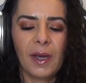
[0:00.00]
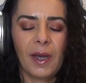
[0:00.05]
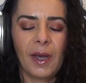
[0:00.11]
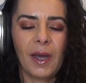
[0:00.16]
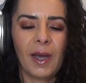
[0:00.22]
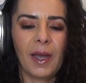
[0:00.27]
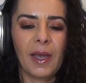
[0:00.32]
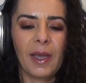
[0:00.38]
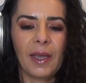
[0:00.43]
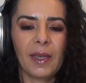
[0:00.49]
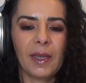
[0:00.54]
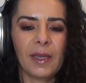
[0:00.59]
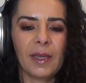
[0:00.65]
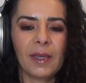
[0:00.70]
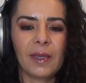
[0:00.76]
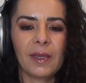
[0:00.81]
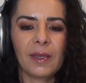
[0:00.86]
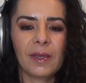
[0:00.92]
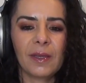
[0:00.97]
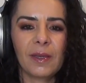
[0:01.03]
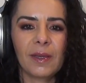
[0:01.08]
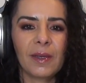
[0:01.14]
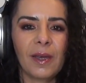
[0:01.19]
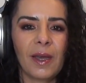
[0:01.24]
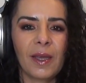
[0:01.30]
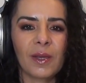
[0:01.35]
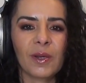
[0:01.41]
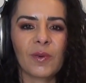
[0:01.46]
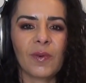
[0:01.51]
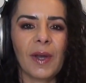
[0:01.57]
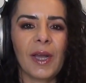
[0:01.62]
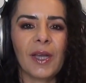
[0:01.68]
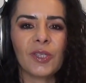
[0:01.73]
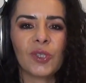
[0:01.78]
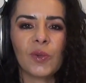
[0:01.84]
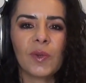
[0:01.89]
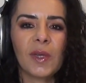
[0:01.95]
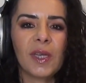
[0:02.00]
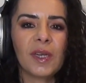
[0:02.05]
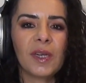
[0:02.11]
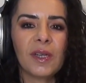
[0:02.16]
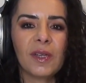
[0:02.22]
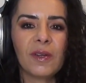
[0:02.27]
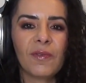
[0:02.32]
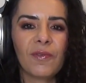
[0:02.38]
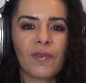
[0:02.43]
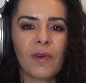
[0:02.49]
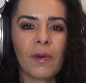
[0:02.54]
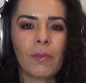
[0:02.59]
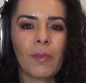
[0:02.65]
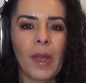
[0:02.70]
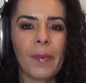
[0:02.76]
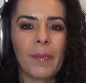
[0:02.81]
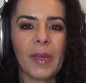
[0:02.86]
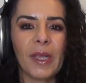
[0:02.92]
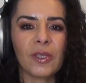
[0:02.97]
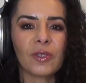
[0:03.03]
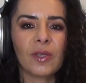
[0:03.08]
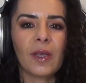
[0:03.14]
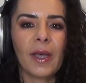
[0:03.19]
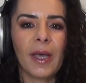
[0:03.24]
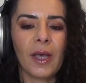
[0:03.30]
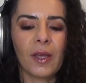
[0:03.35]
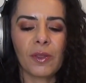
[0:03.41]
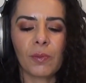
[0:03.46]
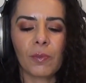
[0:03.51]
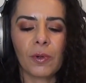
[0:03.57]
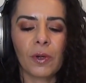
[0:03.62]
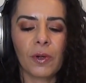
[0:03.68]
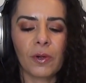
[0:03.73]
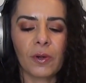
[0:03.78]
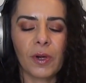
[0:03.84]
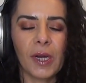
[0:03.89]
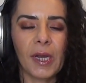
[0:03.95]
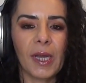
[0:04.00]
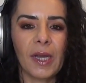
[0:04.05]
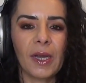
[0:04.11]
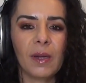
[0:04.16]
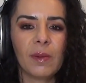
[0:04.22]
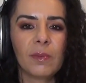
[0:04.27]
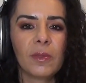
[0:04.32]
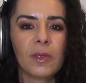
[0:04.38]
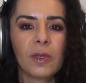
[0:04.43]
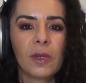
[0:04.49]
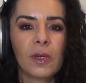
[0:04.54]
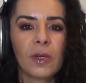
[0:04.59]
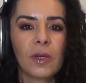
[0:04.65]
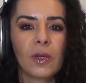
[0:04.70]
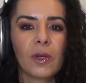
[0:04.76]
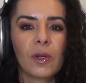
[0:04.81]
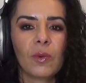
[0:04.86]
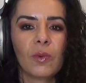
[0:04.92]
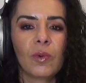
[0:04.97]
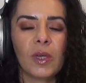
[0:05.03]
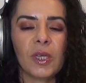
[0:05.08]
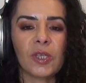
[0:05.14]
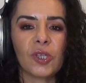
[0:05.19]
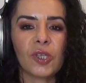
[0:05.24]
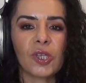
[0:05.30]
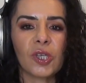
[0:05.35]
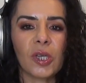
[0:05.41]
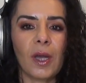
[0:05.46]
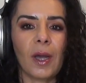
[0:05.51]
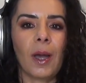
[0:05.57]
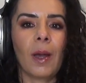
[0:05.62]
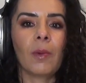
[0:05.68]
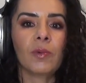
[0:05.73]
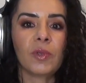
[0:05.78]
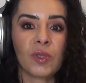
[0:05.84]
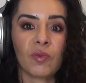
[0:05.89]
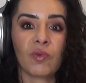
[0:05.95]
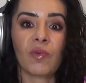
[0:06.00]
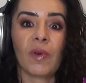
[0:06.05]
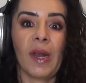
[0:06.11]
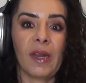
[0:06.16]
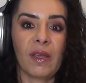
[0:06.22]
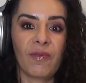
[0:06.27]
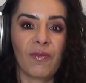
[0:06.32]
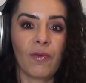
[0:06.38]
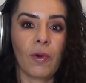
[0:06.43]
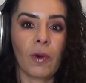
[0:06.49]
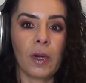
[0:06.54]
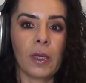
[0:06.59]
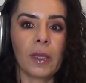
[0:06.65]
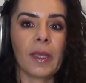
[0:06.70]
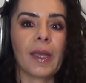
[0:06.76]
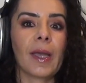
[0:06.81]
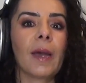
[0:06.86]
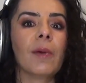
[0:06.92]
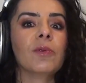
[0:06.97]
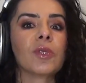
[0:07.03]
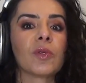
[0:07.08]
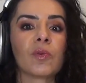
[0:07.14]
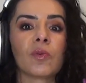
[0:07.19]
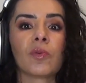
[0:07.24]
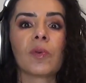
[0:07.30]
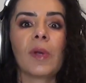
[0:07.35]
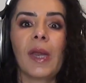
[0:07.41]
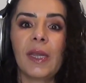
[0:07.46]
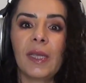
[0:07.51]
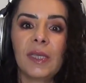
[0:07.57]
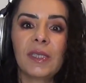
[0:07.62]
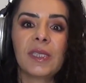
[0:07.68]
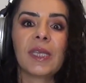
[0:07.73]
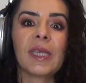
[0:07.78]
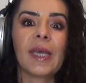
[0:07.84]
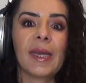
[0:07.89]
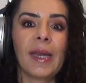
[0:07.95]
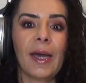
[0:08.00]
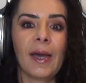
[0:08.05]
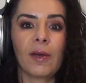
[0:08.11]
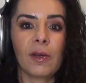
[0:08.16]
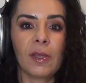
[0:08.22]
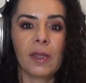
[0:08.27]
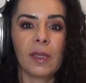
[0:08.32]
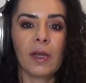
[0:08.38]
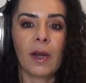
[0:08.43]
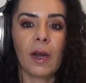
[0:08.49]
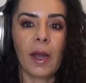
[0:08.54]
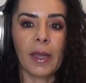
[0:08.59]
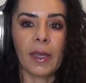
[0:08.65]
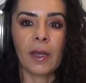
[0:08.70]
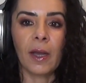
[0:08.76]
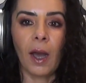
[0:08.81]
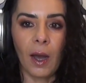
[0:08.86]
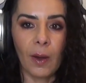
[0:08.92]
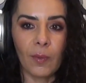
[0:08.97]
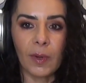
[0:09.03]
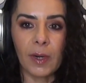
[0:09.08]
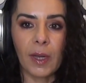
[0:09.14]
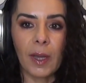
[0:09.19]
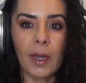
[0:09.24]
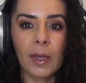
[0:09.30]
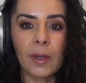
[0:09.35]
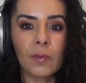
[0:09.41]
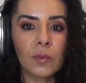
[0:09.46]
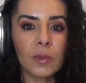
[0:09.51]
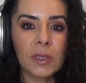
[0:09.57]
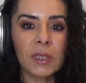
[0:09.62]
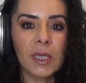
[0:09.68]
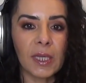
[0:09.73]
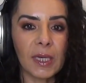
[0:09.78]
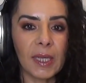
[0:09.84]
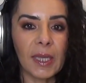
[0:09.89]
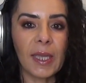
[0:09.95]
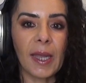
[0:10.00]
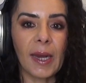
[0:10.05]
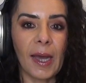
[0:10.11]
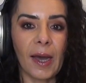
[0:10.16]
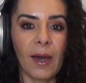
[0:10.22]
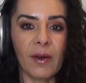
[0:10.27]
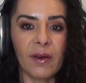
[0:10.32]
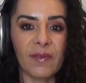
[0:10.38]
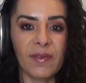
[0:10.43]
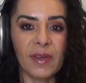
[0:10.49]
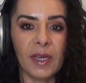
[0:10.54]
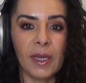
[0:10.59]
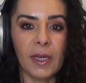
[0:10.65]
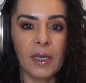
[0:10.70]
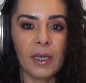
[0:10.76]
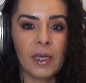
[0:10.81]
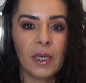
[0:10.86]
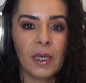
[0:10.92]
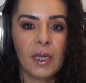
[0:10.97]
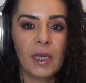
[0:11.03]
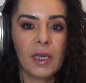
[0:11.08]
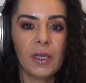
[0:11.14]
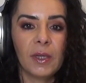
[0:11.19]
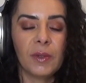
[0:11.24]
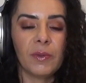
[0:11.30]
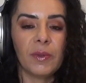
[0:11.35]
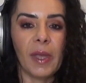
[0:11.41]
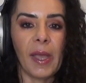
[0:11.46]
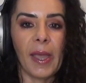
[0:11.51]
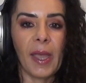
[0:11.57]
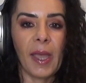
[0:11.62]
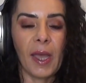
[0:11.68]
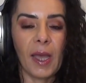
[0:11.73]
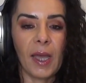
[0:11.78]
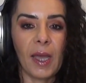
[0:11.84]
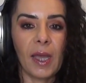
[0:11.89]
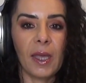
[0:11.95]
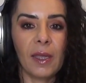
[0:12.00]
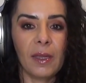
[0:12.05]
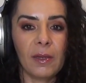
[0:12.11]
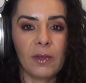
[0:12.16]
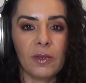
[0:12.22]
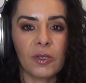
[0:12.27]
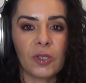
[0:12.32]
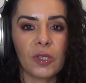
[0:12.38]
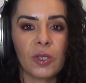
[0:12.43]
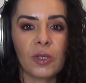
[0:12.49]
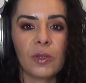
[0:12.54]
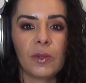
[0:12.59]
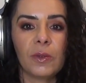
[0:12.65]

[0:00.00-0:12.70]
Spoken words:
I graduated from my mental health program, which I was ready for it. Like, I was ready to get out of there. I got what I was going to get out of it. And